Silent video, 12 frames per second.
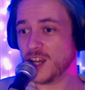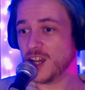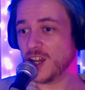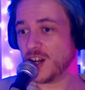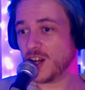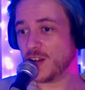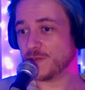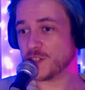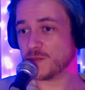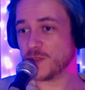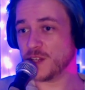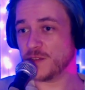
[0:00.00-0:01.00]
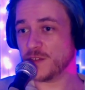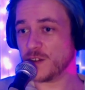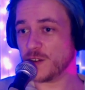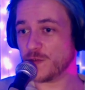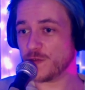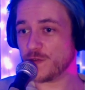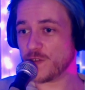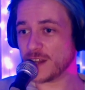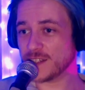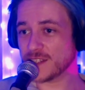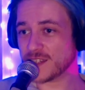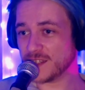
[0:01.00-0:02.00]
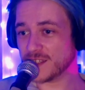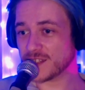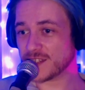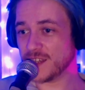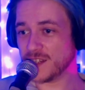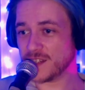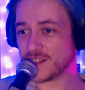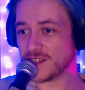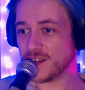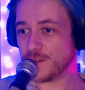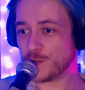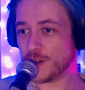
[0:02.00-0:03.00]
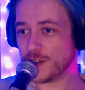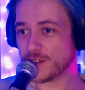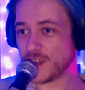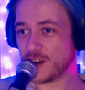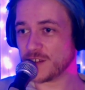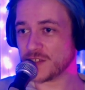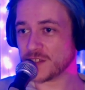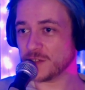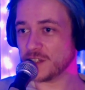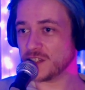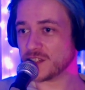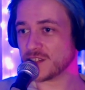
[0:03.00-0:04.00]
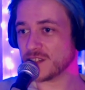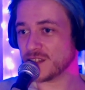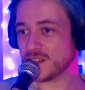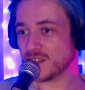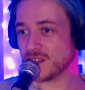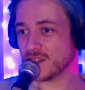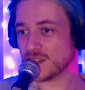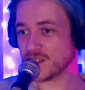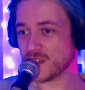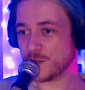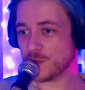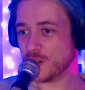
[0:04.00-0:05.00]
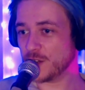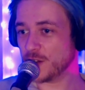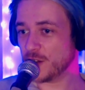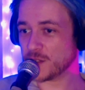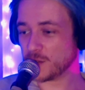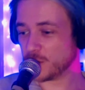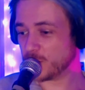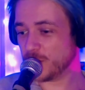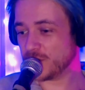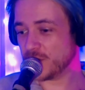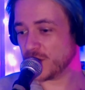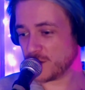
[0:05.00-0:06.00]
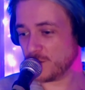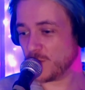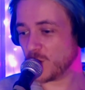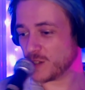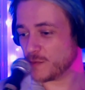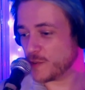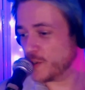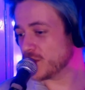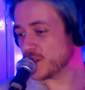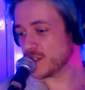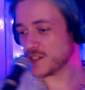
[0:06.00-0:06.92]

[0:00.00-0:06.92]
I've just been ranting since. I never read Gareth's tweets because they were really good, so I want to read these. So I'm going to read these.